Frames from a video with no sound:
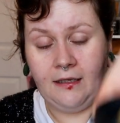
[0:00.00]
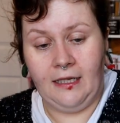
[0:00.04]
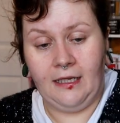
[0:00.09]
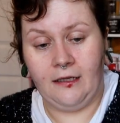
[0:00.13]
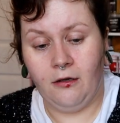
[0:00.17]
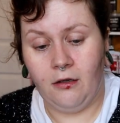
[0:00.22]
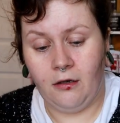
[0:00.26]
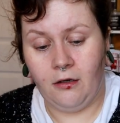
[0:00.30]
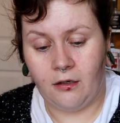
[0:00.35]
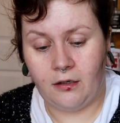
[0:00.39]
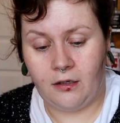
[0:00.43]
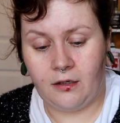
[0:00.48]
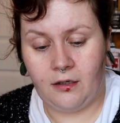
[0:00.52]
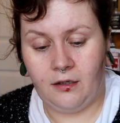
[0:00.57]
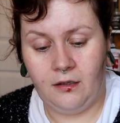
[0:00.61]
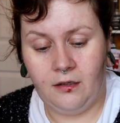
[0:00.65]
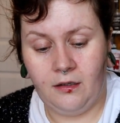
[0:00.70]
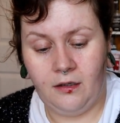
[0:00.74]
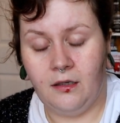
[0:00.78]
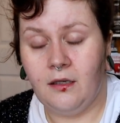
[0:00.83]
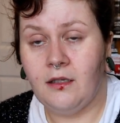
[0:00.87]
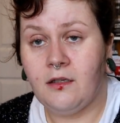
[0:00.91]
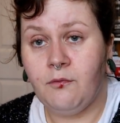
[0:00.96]
And then look,
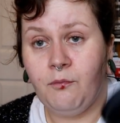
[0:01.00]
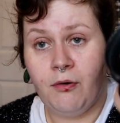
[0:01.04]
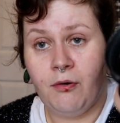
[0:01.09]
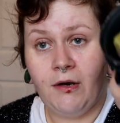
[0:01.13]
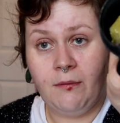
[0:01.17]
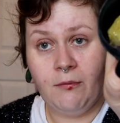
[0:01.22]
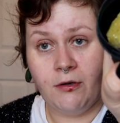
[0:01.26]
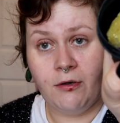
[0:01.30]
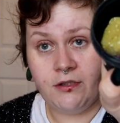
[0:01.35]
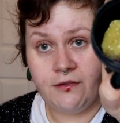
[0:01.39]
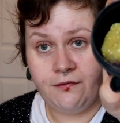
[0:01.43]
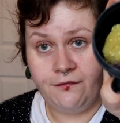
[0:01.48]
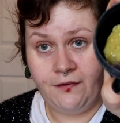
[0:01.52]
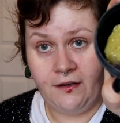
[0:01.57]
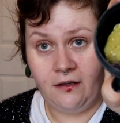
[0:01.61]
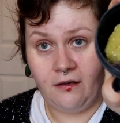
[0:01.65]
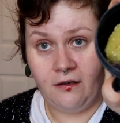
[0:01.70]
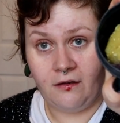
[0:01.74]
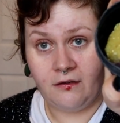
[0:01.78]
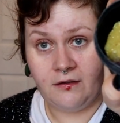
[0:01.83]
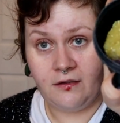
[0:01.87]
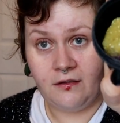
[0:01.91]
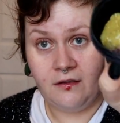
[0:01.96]
it's pretty much
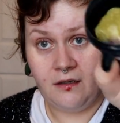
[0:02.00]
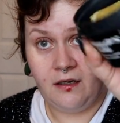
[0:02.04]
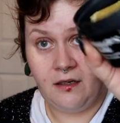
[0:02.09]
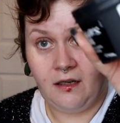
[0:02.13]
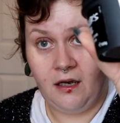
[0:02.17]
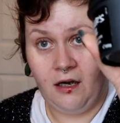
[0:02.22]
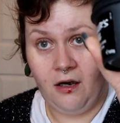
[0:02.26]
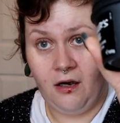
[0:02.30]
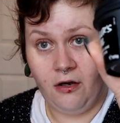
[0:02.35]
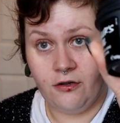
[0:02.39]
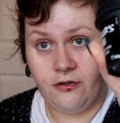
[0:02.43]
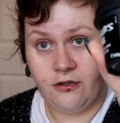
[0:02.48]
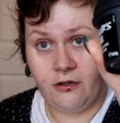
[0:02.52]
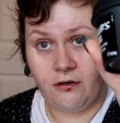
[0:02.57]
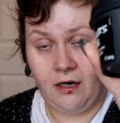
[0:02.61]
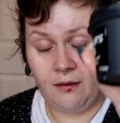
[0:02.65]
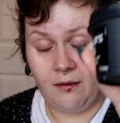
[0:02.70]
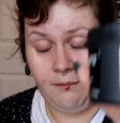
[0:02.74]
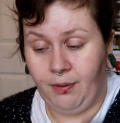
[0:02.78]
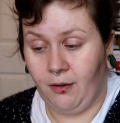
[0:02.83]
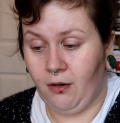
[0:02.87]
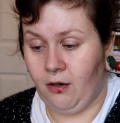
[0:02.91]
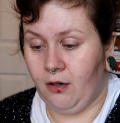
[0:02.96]
filled, 100
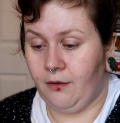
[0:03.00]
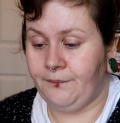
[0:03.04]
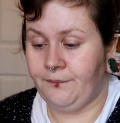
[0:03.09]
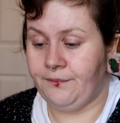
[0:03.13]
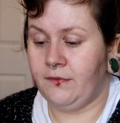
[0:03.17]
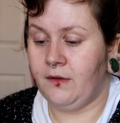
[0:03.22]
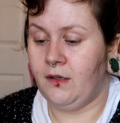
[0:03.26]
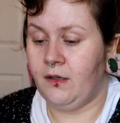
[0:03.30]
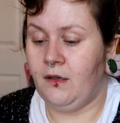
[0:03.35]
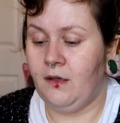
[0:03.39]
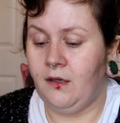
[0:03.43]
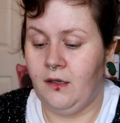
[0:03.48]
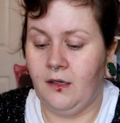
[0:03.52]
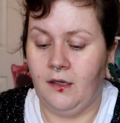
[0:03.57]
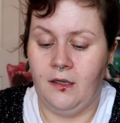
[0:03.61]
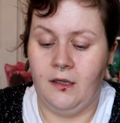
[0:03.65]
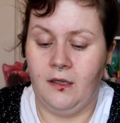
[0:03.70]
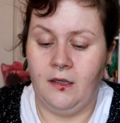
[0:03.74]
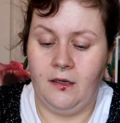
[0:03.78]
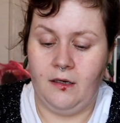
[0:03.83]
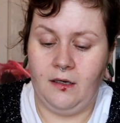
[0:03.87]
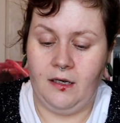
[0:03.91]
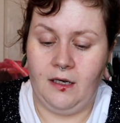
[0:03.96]
gram pot.
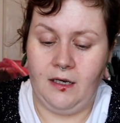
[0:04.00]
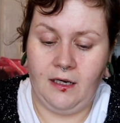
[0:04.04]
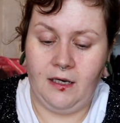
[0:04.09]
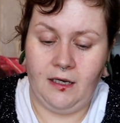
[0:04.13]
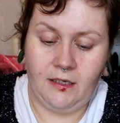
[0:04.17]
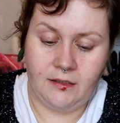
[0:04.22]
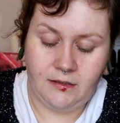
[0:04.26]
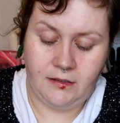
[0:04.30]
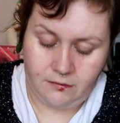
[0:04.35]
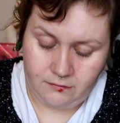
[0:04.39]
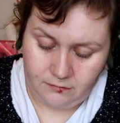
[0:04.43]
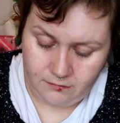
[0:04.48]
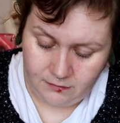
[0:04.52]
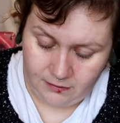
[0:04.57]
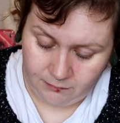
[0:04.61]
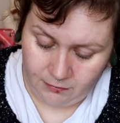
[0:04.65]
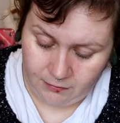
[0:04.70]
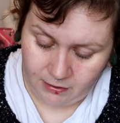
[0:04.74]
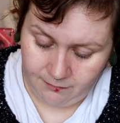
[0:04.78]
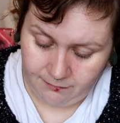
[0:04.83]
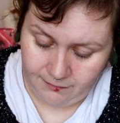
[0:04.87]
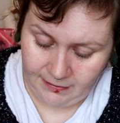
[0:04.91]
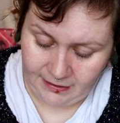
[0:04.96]
And I'm
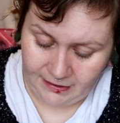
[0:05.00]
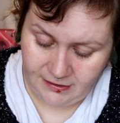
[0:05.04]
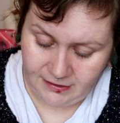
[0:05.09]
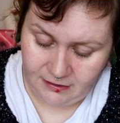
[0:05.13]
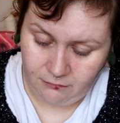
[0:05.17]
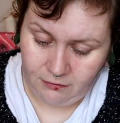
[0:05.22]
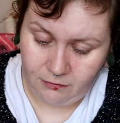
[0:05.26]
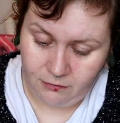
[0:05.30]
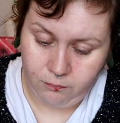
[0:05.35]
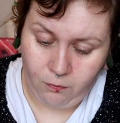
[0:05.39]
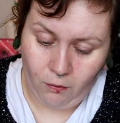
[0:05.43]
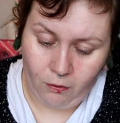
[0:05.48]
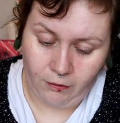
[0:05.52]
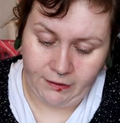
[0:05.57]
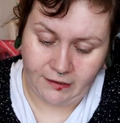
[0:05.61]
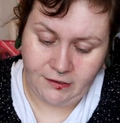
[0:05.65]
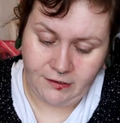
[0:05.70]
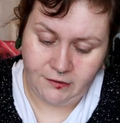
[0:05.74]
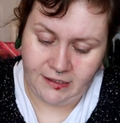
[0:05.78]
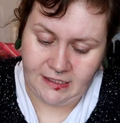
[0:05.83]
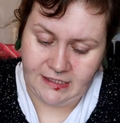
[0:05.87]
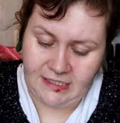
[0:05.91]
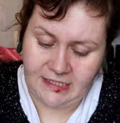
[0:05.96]
going to mix it with
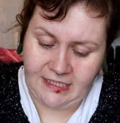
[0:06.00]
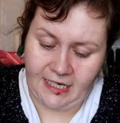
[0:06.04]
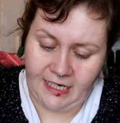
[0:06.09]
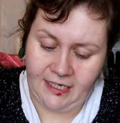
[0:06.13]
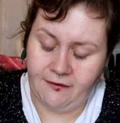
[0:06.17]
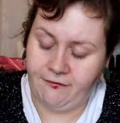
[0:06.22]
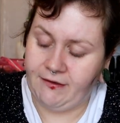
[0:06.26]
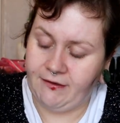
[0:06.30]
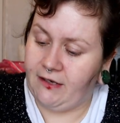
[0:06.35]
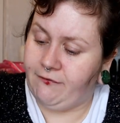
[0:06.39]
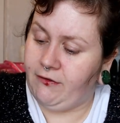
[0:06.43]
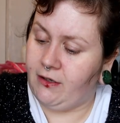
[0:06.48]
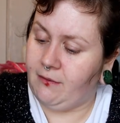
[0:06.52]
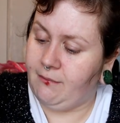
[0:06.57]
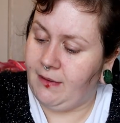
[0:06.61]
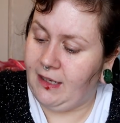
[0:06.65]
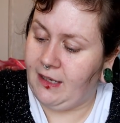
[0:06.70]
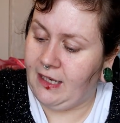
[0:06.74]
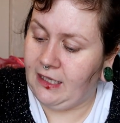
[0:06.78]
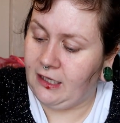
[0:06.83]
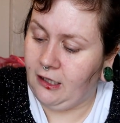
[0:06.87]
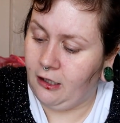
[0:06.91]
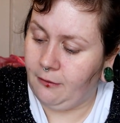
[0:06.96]
water. So this is kind of giving
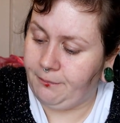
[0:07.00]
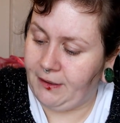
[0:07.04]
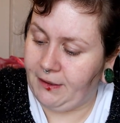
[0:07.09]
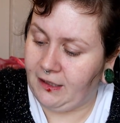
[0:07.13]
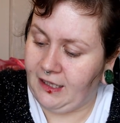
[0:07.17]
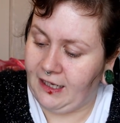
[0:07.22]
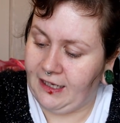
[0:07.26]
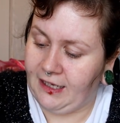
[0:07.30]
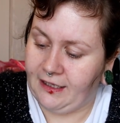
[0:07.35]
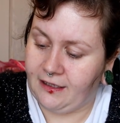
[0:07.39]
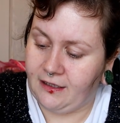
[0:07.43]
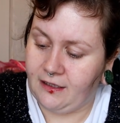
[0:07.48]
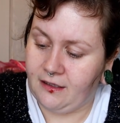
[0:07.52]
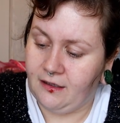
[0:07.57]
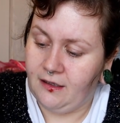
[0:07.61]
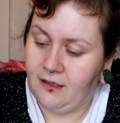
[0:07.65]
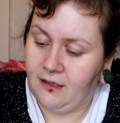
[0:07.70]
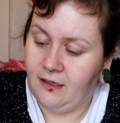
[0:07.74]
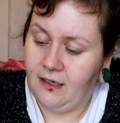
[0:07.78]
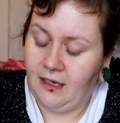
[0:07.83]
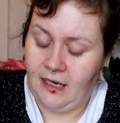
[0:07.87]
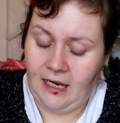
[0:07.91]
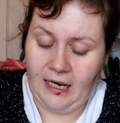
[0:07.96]
me a little bit like
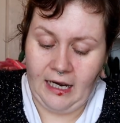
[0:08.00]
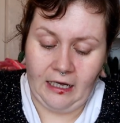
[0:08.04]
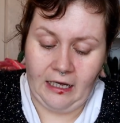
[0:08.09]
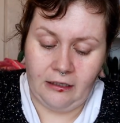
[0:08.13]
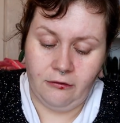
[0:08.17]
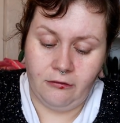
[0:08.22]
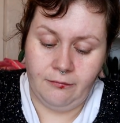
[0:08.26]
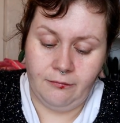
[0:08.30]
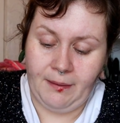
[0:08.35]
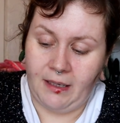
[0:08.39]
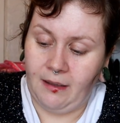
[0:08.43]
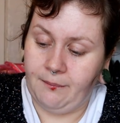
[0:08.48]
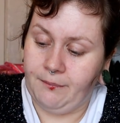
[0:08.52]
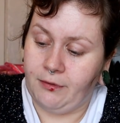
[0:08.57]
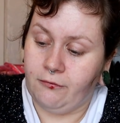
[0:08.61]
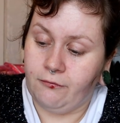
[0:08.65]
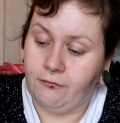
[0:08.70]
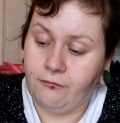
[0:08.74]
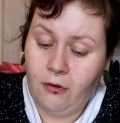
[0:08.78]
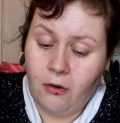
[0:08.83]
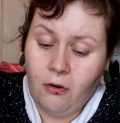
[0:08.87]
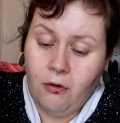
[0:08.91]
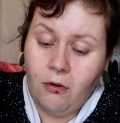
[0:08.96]
aloe bamboo
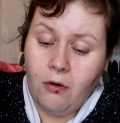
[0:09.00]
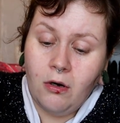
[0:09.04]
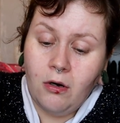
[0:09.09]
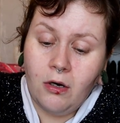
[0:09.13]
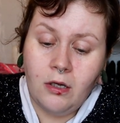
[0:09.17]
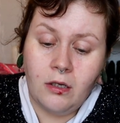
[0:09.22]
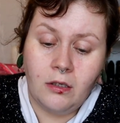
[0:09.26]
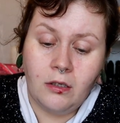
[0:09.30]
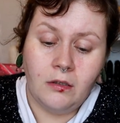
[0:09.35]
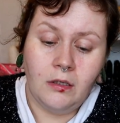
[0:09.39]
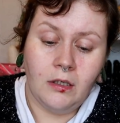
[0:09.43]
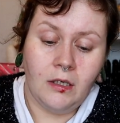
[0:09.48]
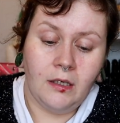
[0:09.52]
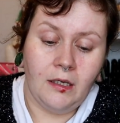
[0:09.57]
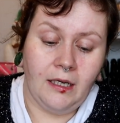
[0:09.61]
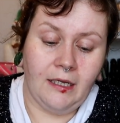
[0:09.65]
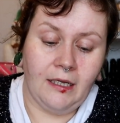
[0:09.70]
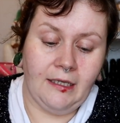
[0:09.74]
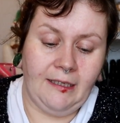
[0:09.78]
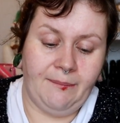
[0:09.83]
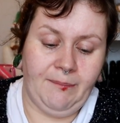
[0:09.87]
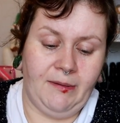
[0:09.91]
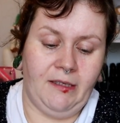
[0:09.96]
roll,
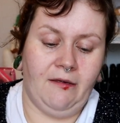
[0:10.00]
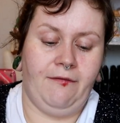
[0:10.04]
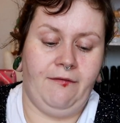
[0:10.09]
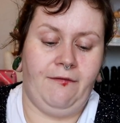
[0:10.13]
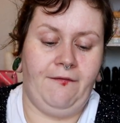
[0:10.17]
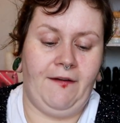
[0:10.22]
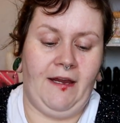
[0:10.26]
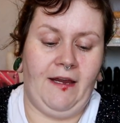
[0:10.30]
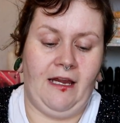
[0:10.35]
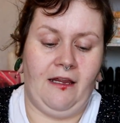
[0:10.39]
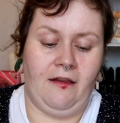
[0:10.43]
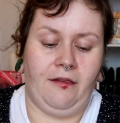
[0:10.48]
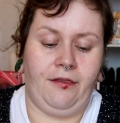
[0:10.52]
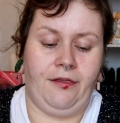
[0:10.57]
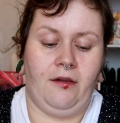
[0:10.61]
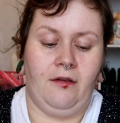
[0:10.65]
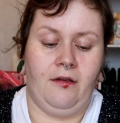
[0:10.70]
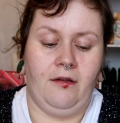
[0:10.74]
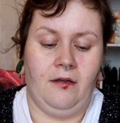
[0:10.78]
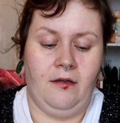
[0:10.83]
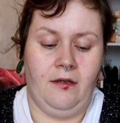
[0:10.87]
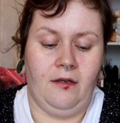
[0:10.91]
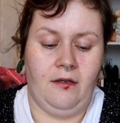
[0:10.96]
Alipia
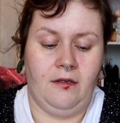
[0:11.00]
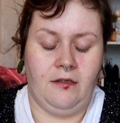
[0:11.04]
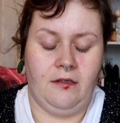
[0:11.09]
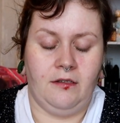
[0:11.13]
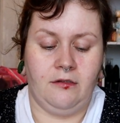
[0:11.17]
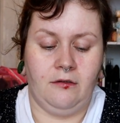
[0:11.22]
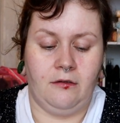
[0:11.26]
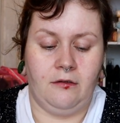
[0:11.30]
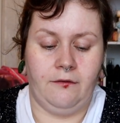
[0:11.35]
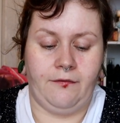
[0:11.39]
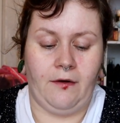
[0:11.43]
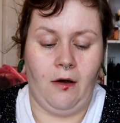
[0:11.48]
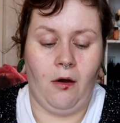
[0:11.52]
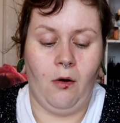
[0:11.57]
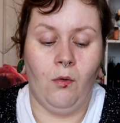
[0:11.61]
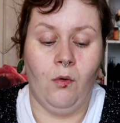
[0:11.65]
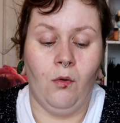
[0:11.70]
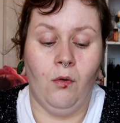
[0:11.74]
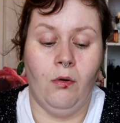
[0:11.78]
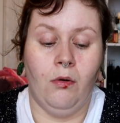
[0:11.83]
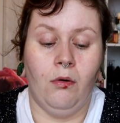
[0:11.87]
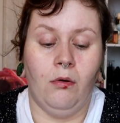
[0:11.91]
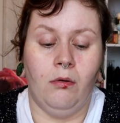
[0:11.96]
face, sort of a,
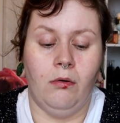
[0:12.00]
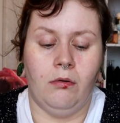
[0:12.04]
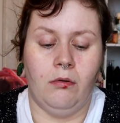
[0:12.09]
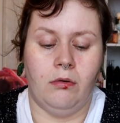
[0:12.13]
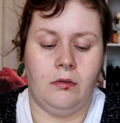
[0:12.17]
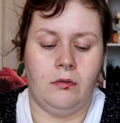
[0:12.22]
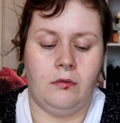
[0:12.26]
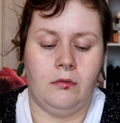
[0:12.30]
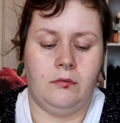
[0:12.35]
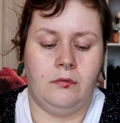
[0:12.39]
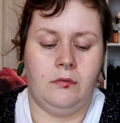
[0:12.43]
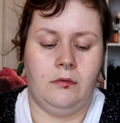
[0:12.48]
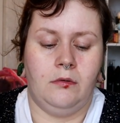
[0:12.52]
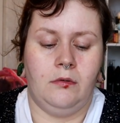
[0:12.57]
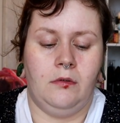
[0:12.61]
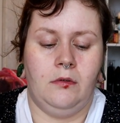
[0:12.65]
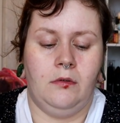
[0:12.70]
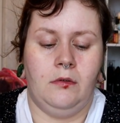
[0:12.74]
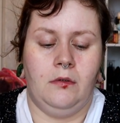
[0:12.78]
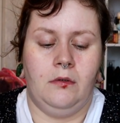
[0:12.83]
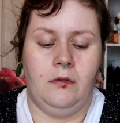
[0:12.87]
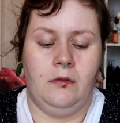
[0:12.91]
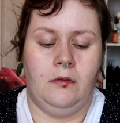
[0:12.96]
ooh,
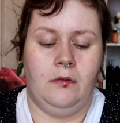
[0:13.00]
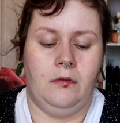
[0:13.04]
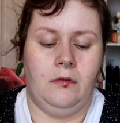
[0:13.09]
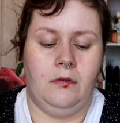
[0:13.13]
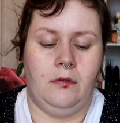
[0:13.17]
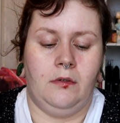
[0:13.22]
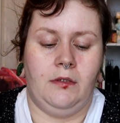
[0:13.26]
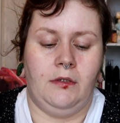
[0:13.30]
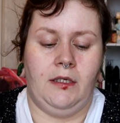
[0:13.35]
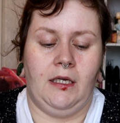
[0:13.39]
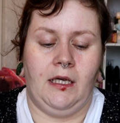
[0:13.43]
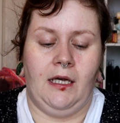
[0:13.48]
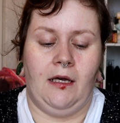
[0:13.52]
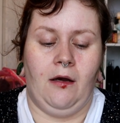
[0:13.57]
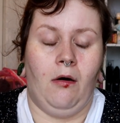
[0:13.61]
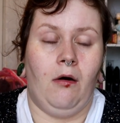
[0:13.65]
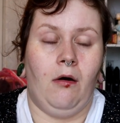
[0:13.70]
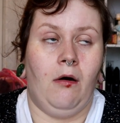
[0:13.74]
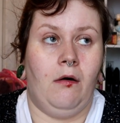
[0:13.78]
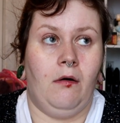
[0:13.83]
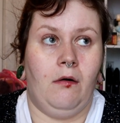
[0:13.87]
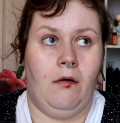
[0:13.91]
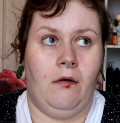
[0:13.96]
yeah.
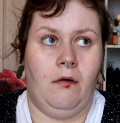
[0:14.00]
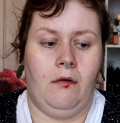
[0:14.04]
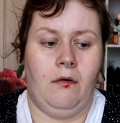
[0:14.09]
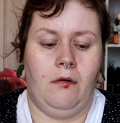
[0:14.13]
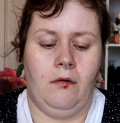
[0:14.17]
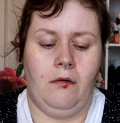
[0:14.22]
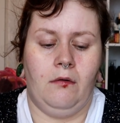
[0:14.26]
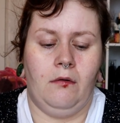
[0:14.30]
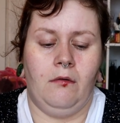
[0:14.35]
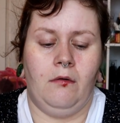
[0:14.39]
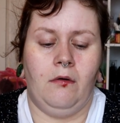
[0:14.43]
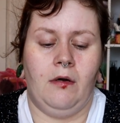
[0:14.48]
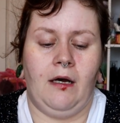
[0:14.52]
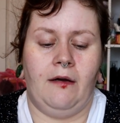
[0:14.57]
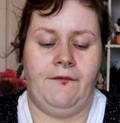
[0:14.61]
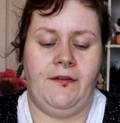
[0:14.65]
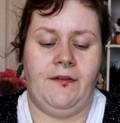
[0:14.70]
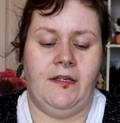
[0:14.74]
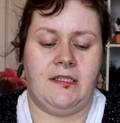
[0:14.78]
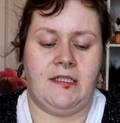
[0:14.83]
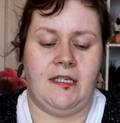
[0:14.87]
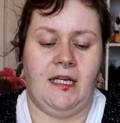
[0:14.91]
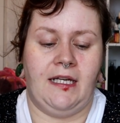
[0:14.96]
Oh, that
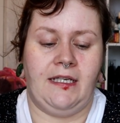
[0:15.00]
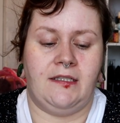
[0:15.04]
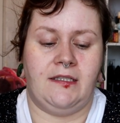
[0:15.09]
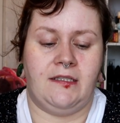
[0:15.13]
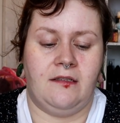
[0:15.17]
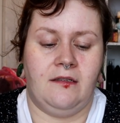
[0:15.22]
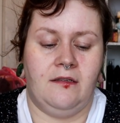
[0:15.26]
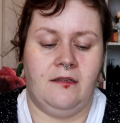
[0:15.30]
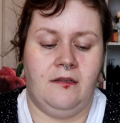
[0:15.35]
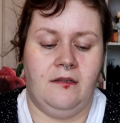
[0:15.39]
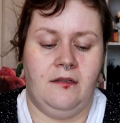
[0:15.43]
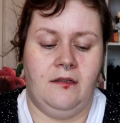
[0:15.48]
feels nice.